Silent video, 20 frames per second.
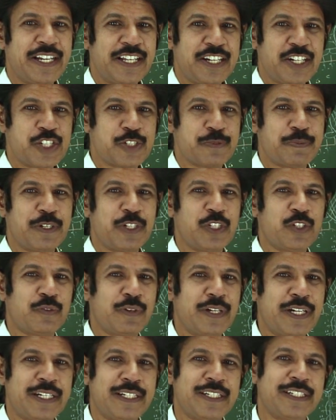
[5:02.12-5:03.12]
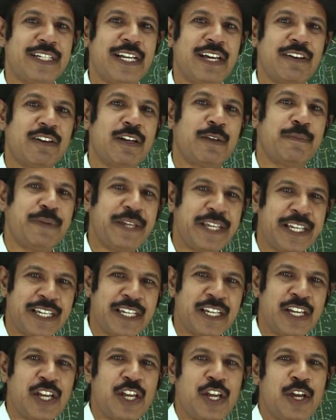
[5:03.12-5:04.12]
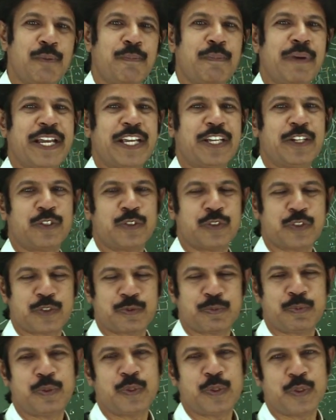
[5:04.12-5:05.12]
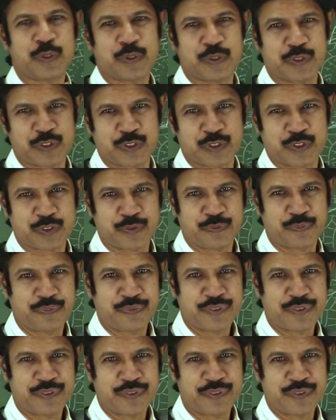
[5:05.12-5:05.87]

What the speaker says: nourishment to variety developing microspores.